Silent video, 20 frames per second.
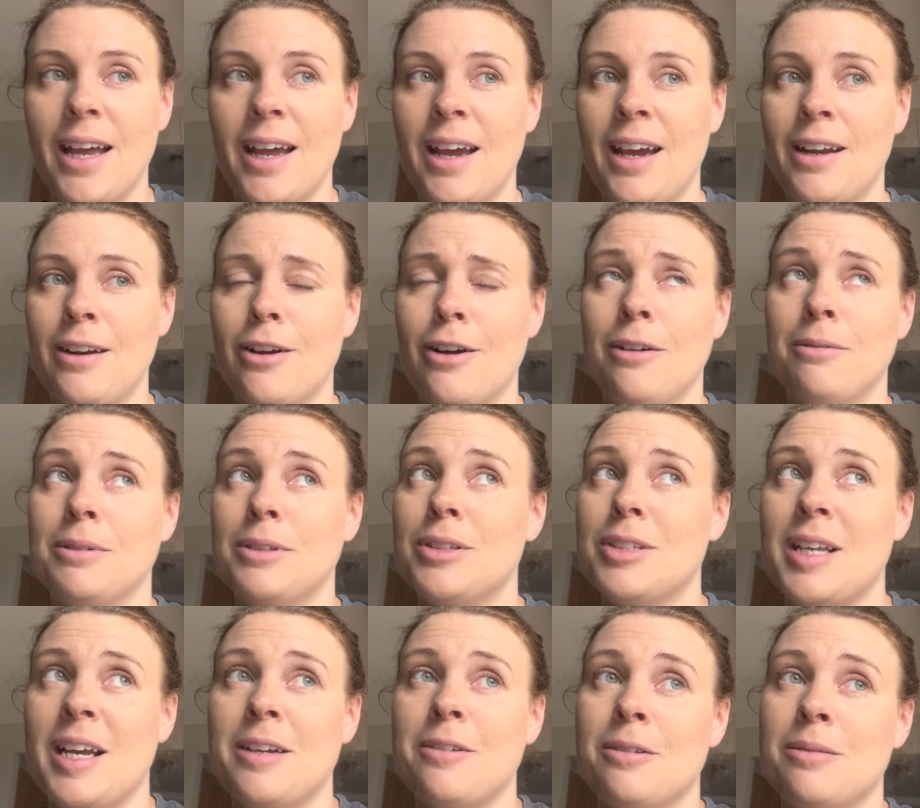and I would
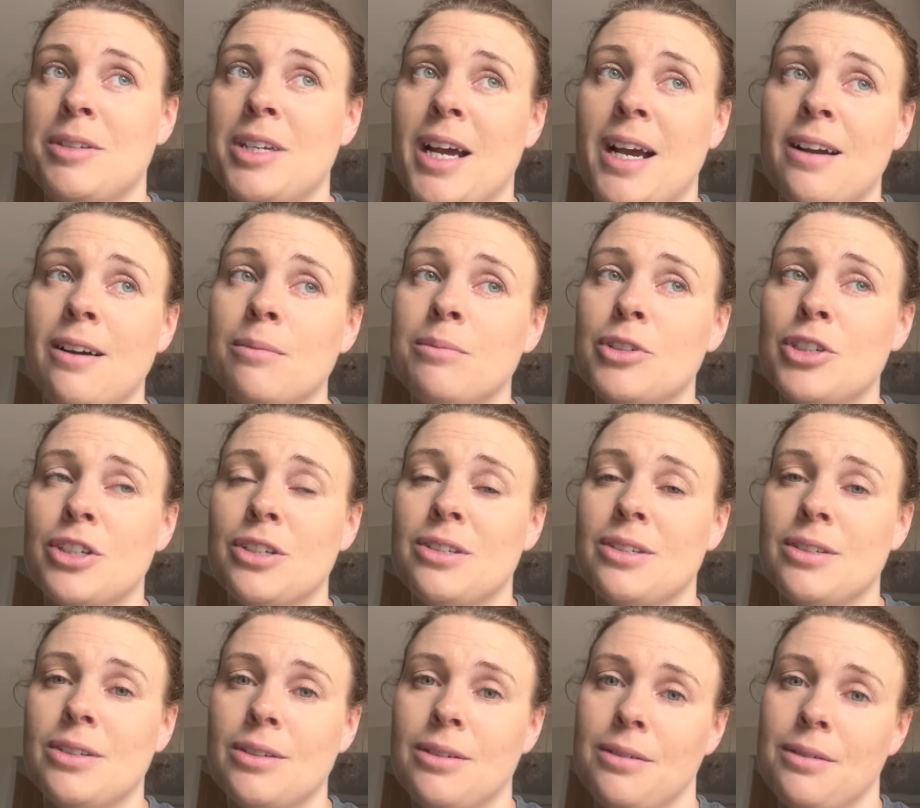say to him, Jack, I'm
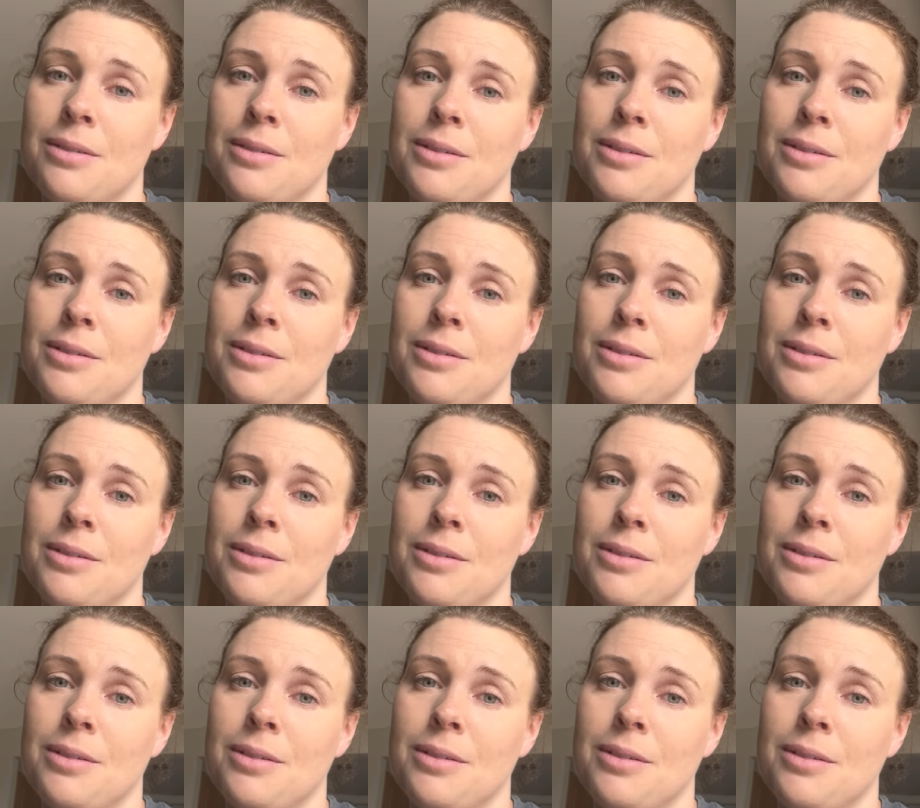just